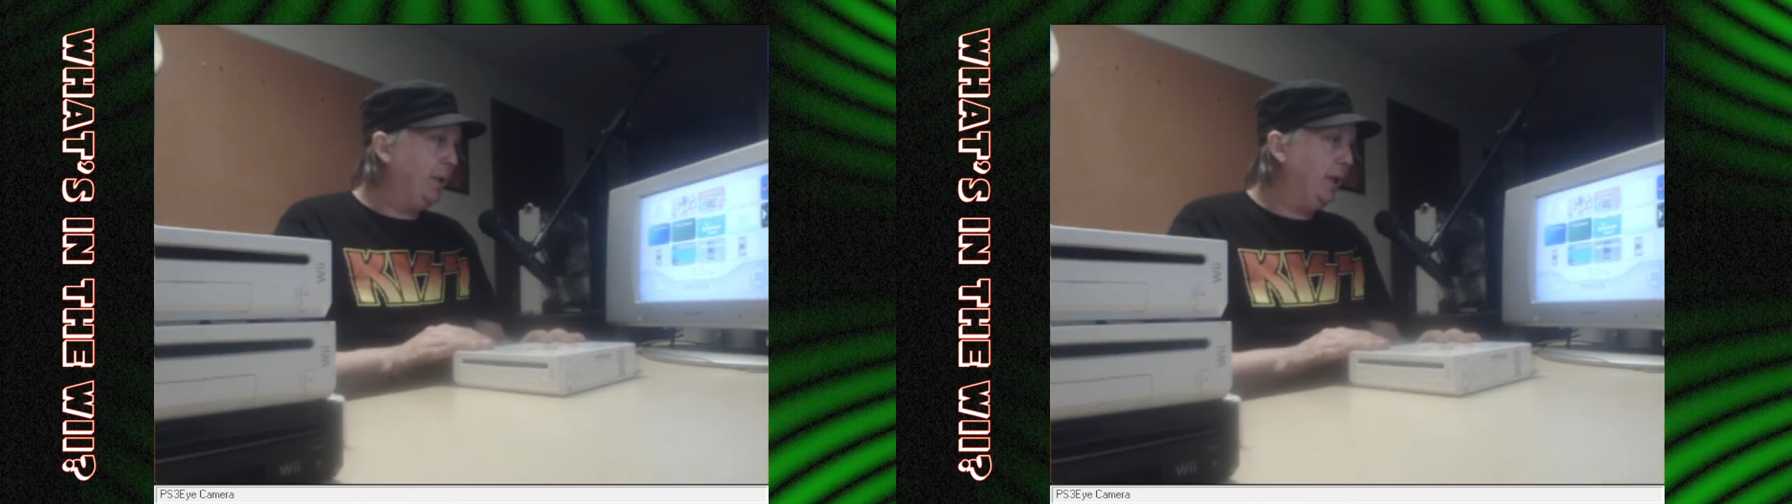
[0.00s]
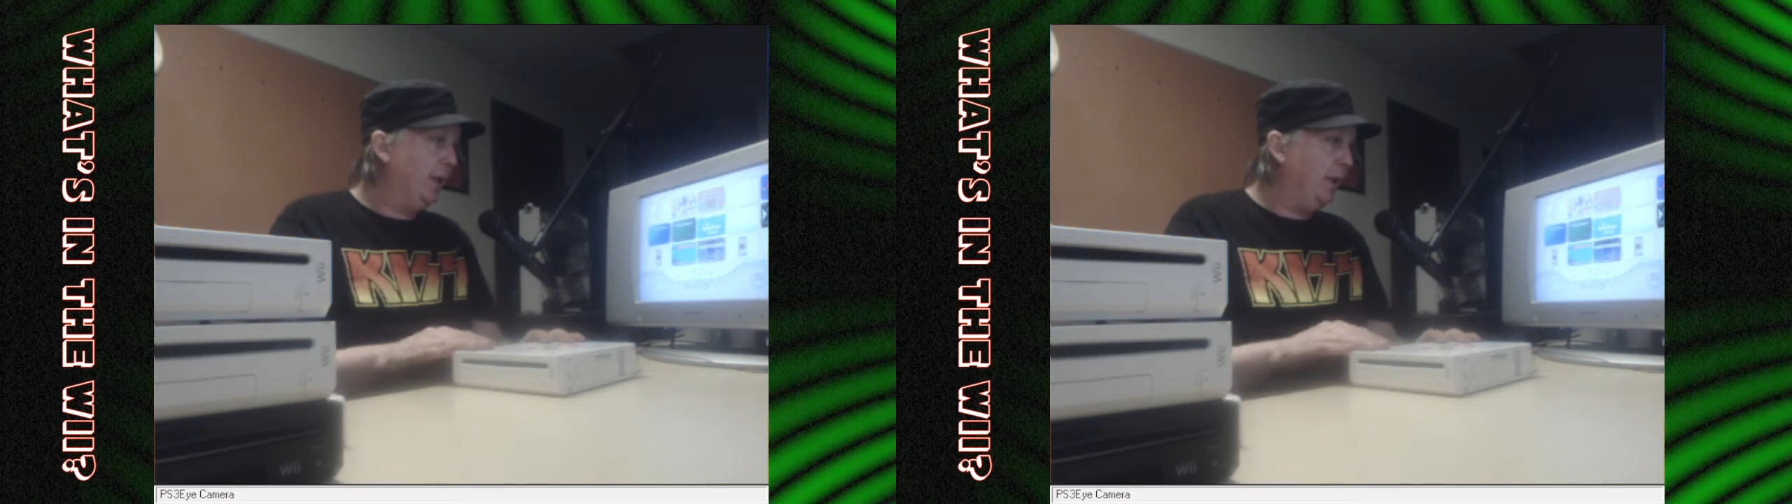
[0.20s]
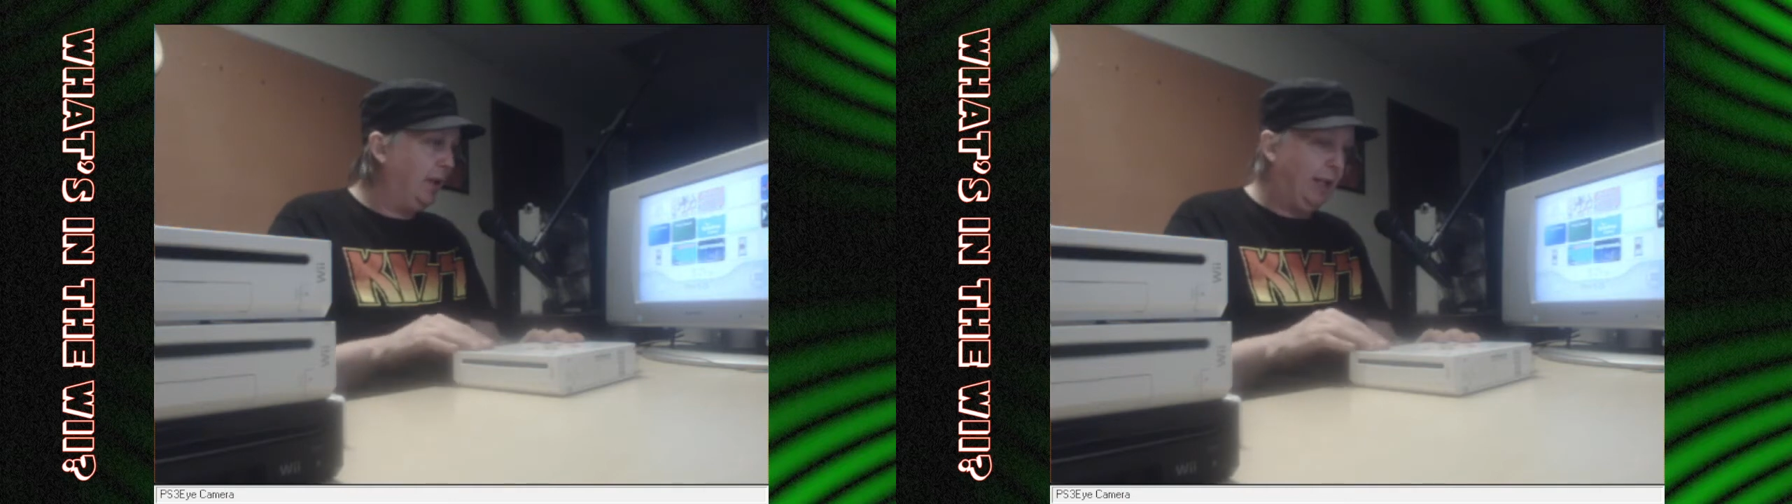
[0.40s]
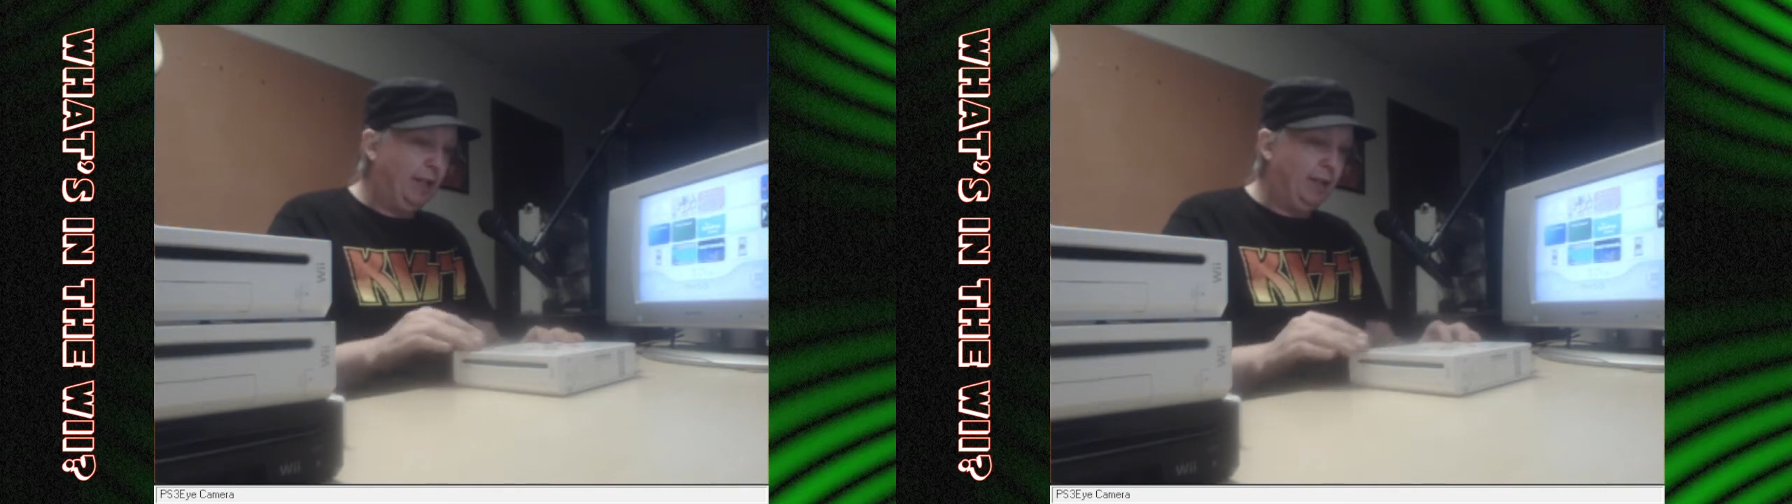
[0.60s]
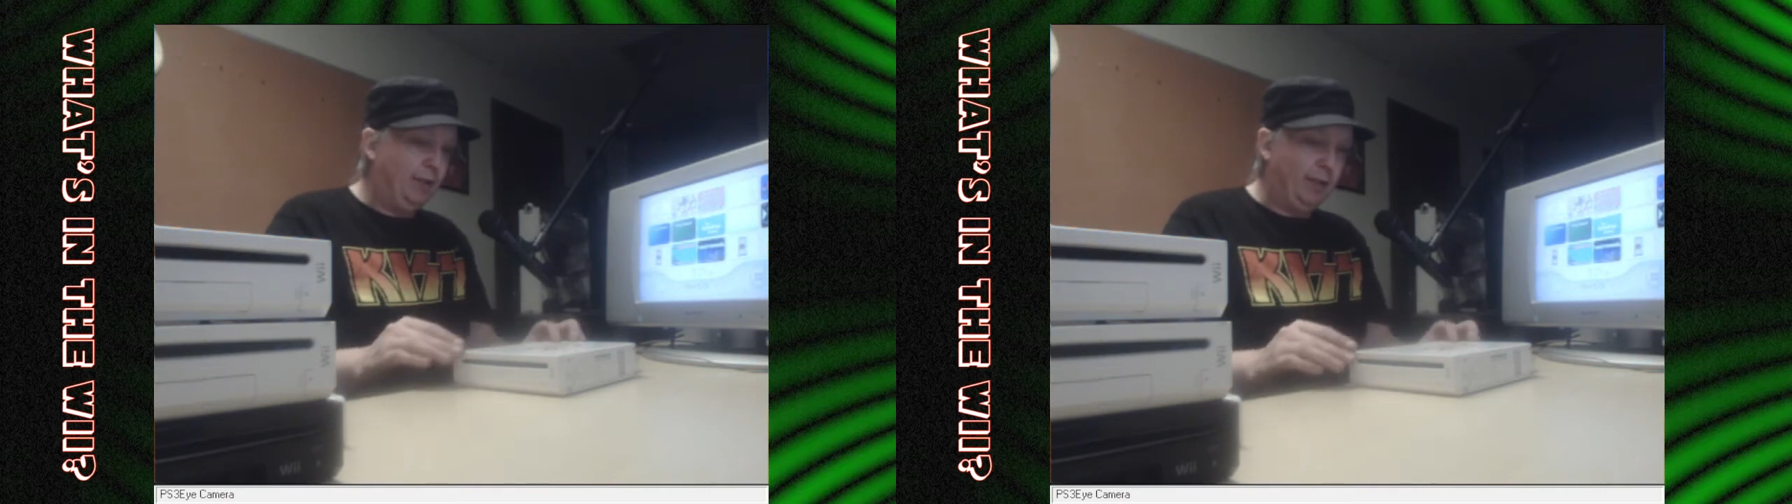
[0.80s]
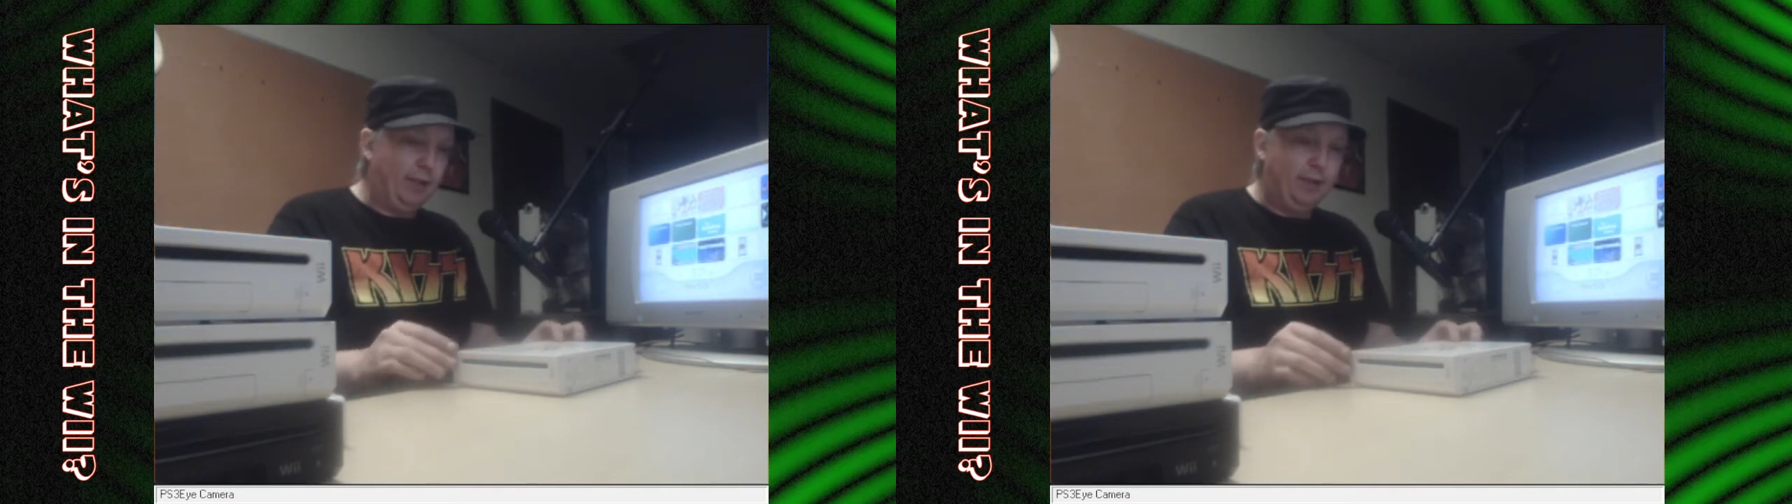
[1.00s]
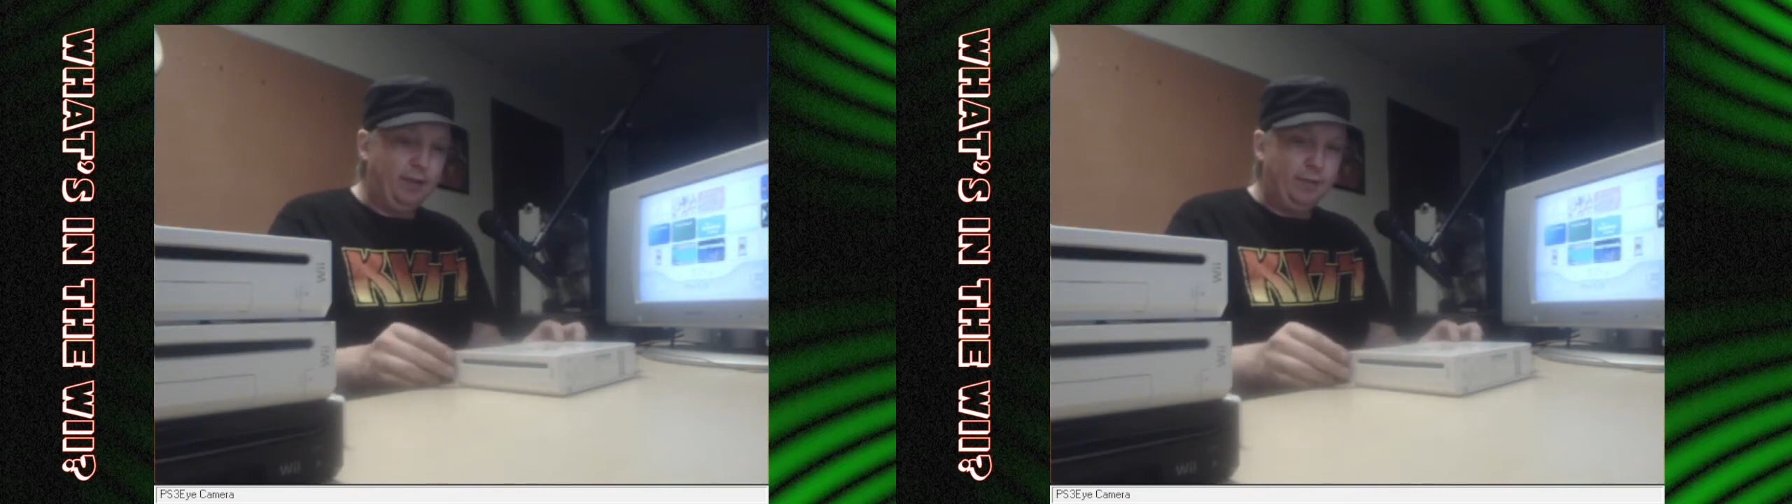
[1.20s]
here, and uh,